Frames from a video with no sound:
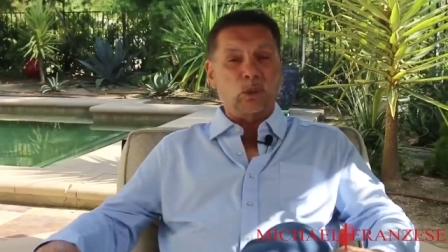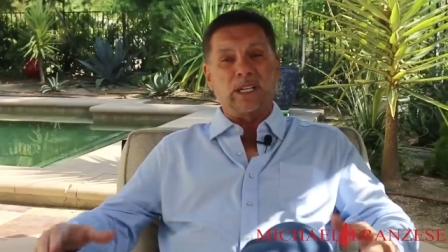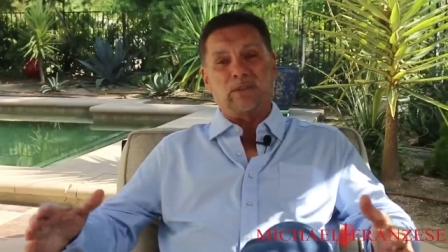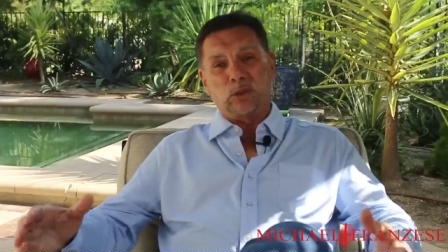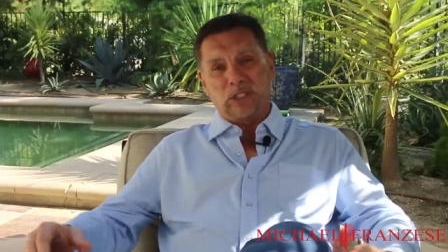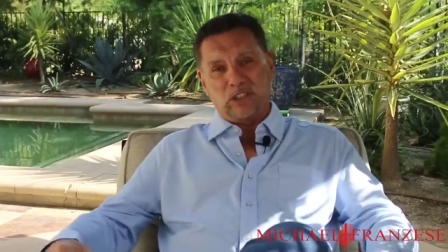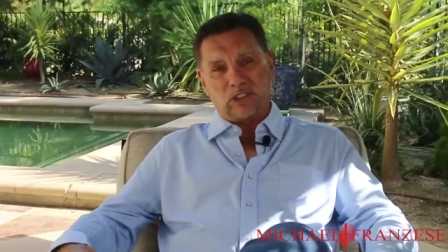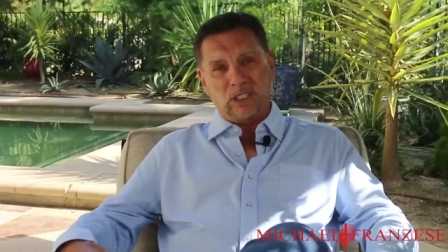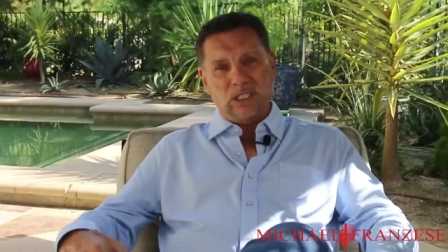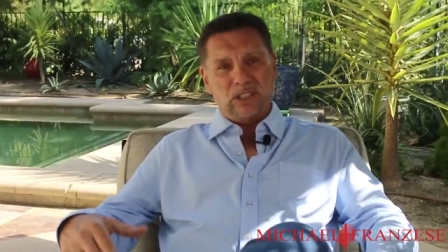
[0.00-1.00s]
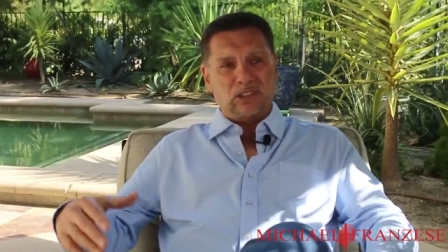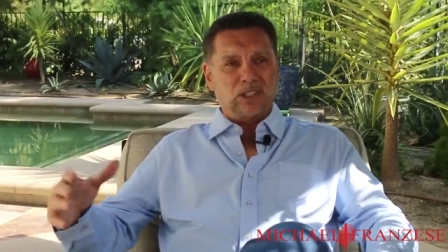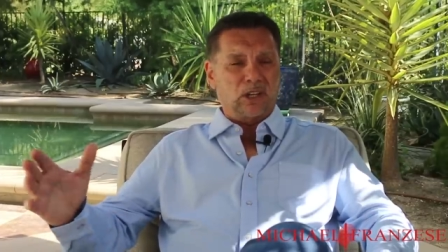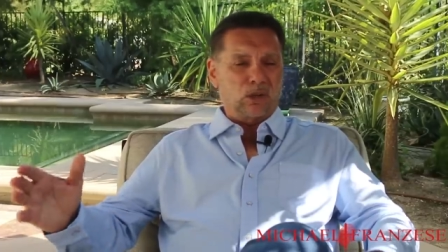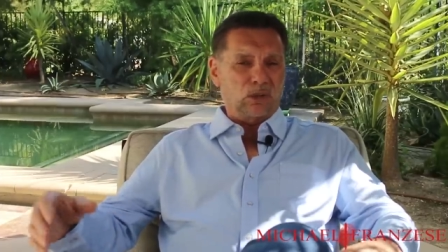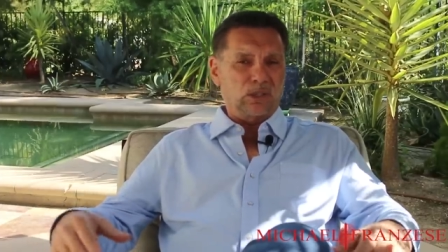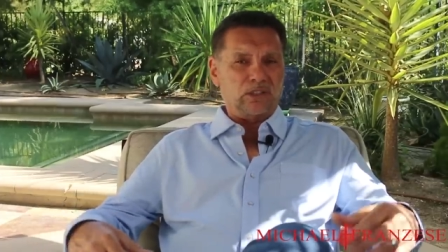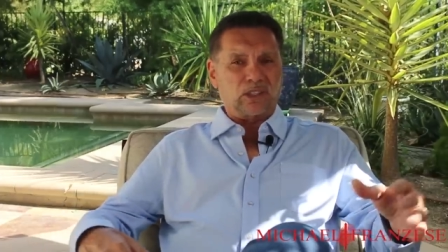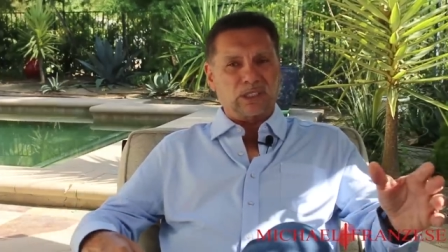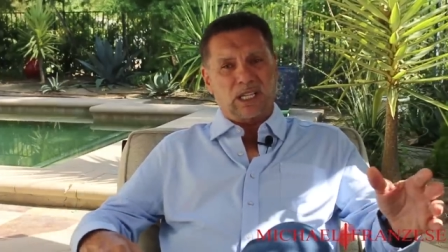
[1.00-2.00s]
whatever reason. He's in the hole,
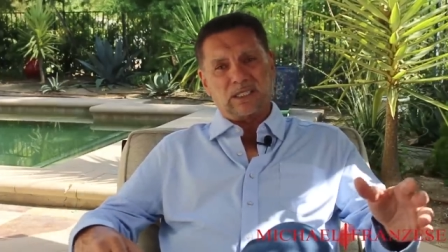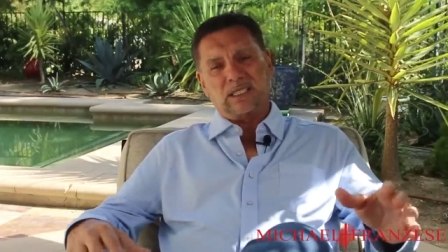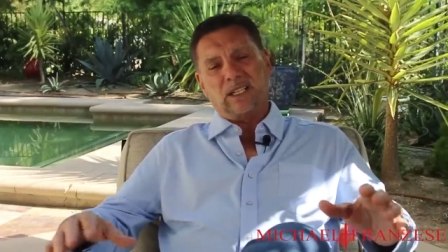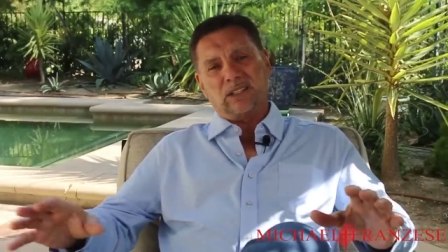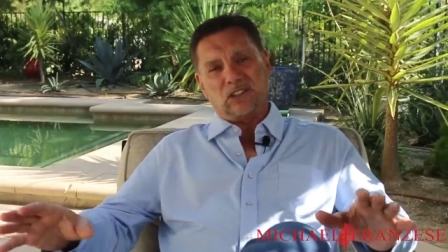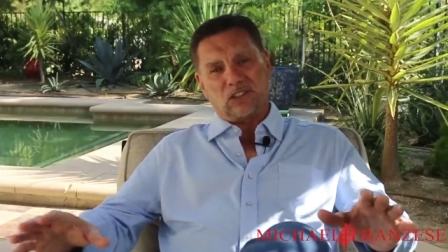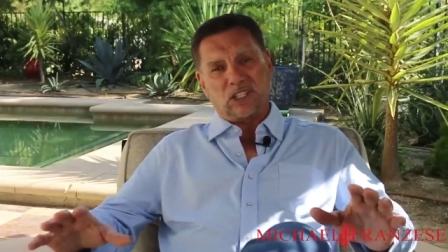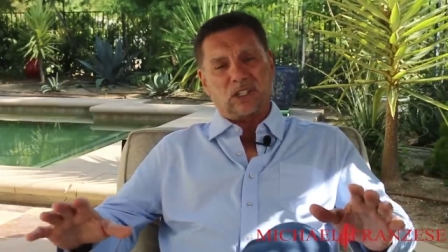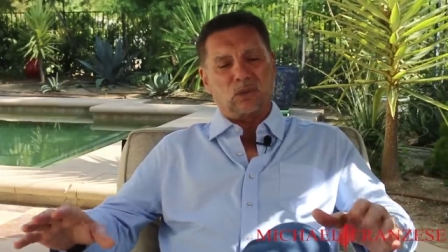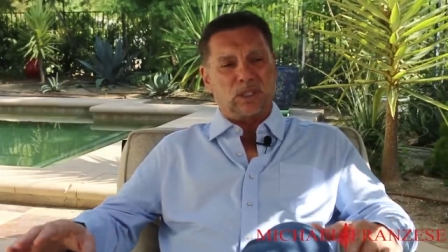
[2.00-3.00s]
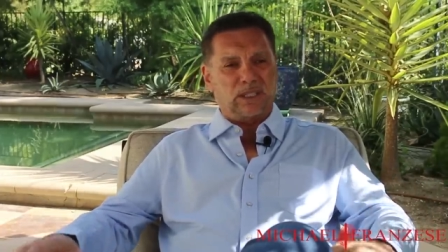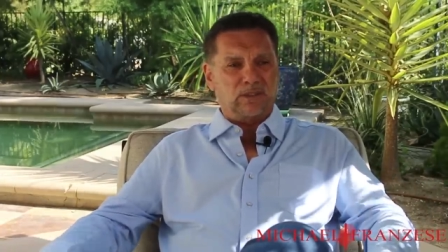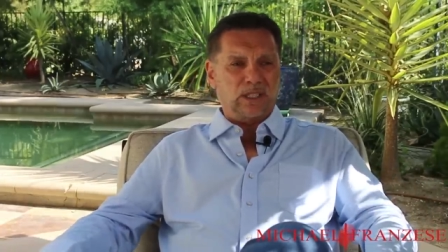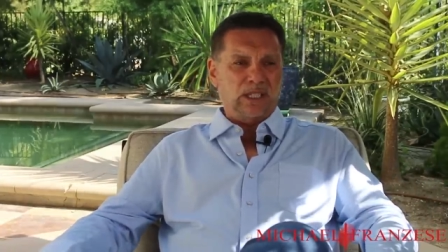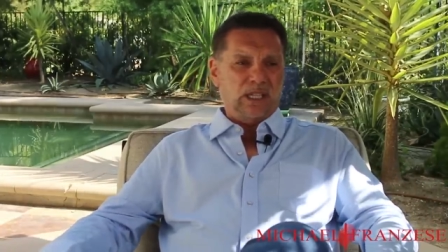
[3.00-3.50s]
he's in lockdown, he's sick, whatever.